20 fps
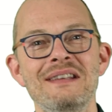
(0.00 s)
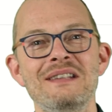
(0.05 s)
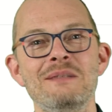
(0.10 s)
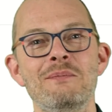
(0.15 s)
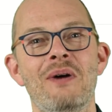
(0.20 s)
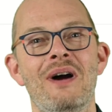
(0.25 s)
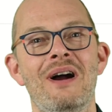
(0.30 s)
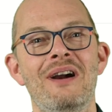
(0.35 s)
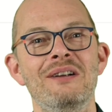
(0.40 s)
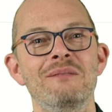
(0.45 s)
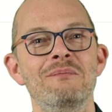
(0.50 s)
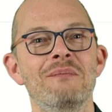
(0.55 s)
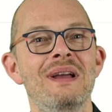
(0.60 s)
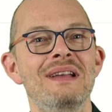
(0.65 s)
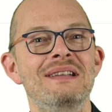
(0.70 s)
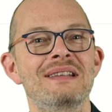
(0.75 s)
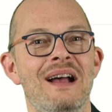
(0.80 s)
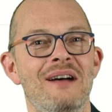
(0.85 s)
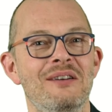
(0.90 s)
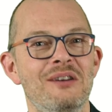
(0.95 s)
this part may
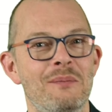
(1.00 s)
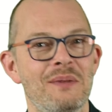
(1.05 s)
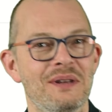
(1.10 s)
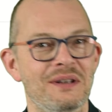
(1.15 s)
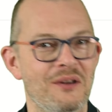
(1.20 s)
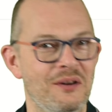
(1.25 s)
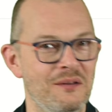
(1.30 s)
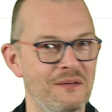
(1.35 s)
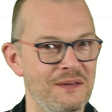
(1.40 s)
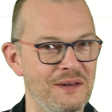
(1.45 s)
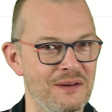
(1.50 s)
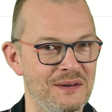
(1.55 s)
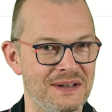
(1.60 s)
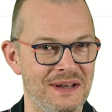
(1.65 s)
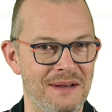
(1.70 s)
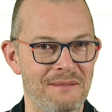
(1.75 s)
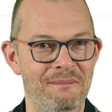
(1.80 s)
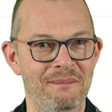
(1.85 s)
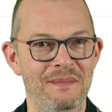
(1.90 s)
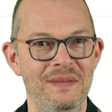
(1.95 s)
sound a bit
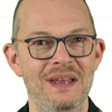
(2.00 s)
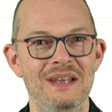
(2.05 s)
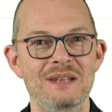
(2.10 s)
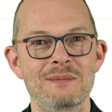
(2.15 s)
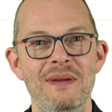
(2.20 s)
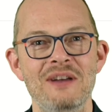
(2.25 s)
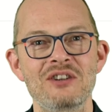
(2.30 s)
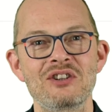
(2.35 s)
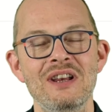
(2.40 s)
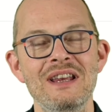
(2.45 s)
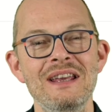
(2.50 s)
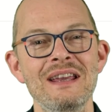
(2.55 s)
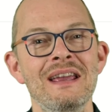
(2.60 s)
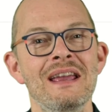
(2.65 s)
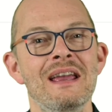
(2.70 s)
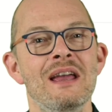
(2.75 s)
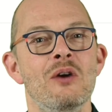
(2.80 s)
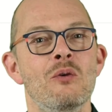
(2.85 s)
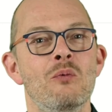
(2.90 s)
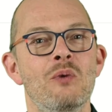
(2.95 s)
confusing, especially
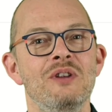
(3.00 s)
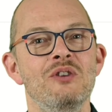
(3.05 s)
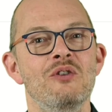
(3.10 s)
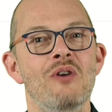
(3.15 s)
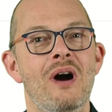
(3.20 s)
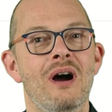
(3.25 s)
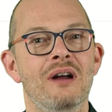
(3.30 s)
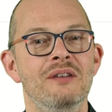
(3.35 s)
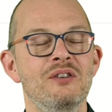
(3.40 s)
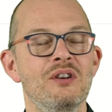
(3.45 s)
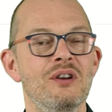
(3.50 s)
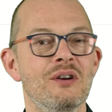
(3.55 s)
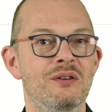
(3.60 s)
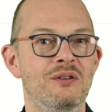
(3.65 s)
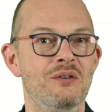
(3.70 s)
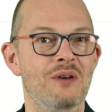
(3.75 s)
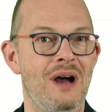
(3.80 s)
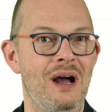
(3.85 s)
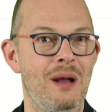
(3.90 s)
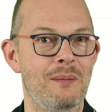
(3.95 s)
when you are new
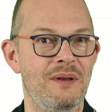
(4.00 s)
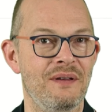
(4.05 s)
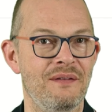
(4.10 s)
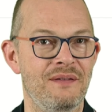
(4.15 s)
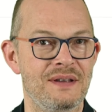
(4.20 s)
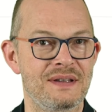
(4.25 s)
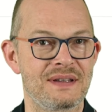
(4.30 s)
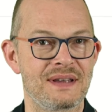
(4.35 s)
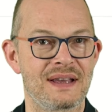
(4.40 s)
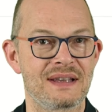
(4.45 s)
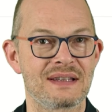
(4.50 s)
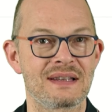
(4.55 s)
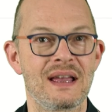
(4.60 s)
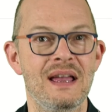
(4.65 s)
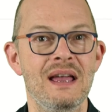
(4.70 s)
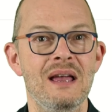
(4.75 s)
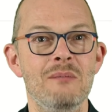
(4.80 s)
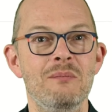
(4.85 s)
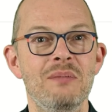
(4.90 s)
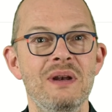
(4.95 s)
to IPv6.
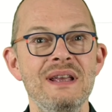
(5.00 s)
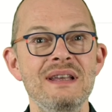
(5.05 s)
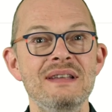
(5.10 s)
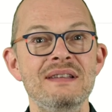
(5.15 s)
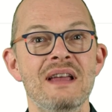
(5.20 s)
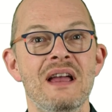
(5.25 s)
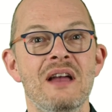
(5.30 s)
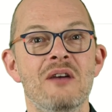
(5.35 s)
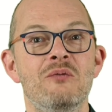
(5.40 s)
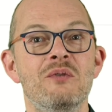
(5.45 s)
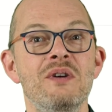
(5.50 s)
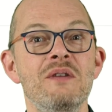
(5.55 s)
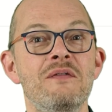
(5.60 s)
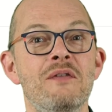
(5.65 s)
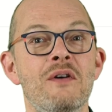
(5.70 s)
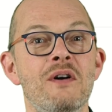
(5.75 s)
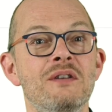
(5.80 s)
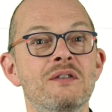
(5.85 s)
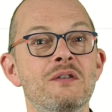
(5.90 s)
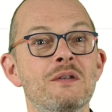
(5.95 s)
Please
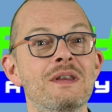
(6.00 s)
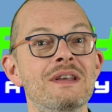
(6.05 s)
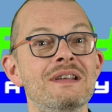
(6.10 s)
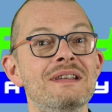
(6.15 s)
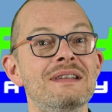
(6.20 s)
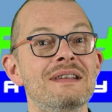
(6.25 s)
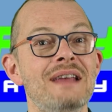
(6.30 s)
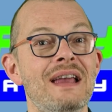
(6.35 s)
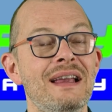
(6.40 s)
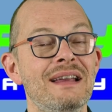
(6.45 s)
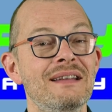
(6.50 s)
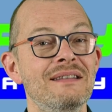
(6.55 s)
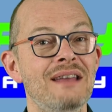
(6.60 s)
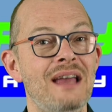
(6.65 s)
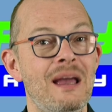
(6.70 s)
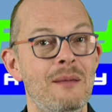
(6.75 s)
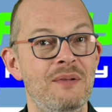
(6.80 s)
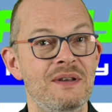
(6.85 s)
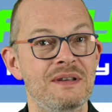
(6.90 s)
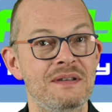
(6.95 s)
refer the second
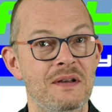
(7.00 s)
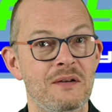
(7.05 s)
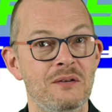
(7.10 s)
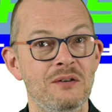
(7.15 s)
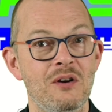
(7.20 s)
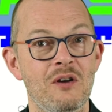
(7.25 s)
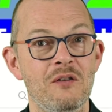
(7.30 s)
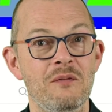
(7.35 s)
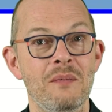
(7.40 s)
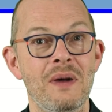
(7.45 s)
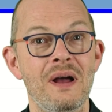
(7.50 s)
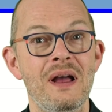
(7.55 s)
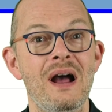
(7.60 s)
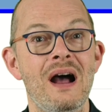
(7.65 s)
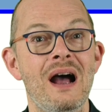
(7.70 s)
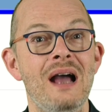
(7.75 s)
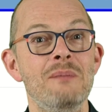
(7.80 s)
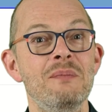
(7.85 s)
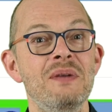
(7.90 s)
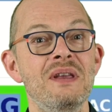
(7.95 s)
episode of my
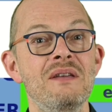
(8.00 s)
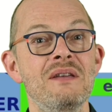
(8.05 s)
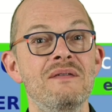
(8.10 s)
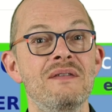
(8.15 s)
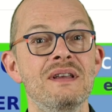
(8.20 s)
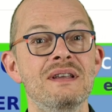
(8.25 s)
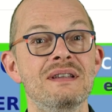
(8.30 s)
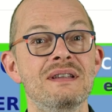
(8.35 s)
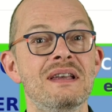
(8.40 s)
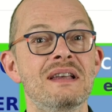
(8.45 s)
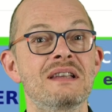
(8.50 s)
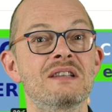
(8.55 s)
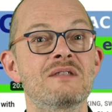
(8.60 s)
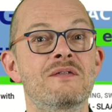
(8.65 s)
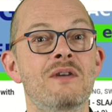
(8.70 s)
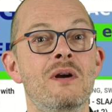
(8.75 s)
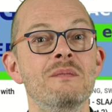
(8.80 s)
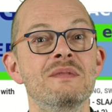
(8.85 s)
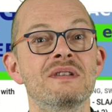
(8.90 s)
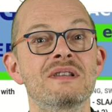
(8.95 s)
IPv6
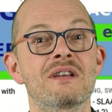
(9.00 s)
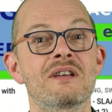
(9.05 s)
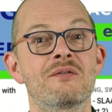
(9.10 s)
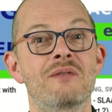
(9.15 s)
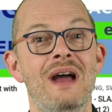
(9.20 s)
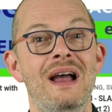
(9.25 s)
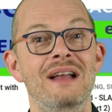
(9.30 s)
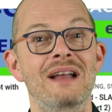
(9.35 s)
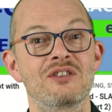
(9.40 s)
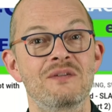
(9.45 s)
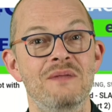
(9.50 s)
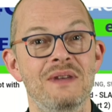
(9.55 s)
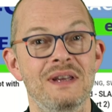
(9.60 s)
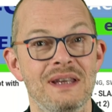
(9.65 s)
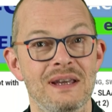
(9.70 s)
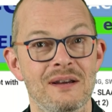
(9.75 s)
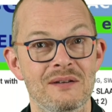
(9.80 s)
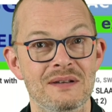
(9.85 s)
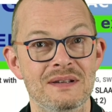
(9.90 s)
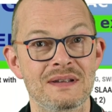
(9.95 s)
from scratch
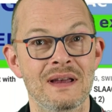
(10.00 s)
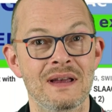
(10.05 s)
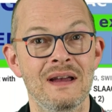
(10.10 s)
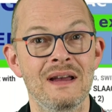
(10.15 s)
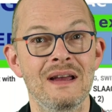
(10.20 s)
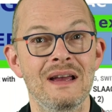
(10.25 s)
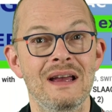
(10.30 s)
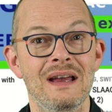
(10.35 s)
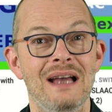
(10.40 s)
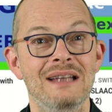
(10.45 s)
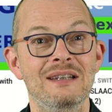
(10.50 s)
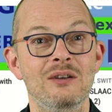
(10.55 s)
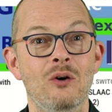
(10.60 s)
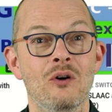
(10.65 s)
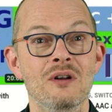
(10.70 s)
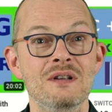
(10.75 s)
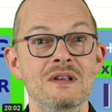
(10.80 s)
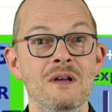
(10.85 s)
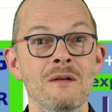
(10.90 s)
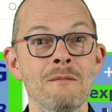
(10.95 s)
videos. And
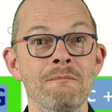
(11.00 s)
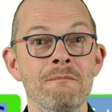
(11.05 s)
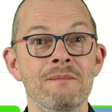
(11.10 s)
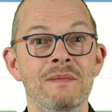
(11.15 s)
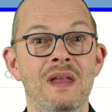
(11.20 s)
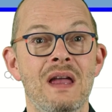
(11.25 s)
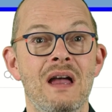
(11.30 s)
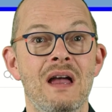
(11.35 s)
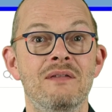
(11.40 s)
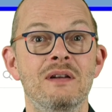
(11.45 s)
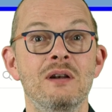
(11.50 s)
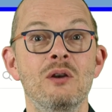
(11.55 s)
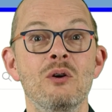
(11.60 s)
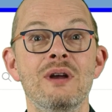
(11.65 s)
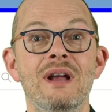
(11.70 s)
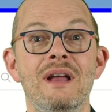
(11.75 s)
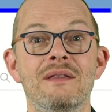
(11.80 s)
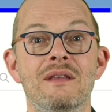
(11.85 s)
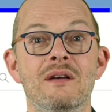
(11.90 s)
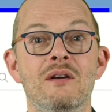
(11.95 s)
also have a
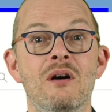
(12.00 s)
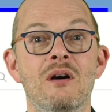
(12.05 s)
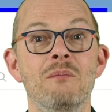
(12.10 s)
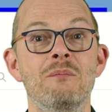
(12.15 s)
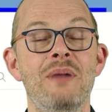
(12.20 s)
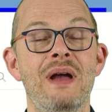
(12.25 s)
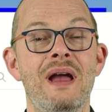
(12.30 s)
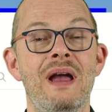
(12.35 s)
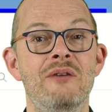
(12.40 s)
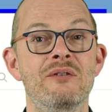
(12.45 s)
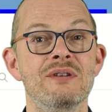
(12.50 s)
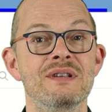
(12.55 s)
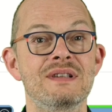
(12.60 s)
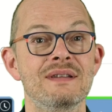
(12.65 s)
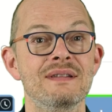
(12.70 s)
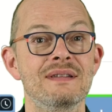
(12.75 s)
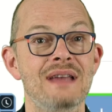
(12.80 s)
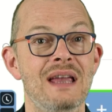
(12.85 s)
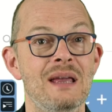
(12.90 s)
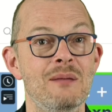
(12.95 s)
look at the
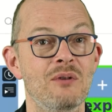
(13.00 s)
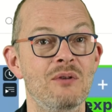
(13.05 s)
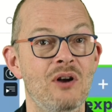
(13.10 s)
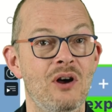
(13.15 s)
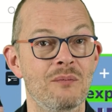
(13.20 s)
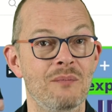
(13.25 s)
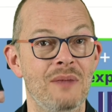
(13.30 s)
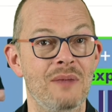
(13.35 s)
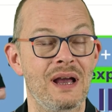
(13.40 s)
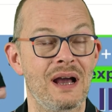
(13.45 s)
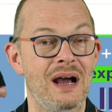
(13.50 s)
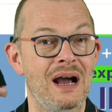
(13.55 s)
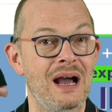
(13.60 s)
comparison table on my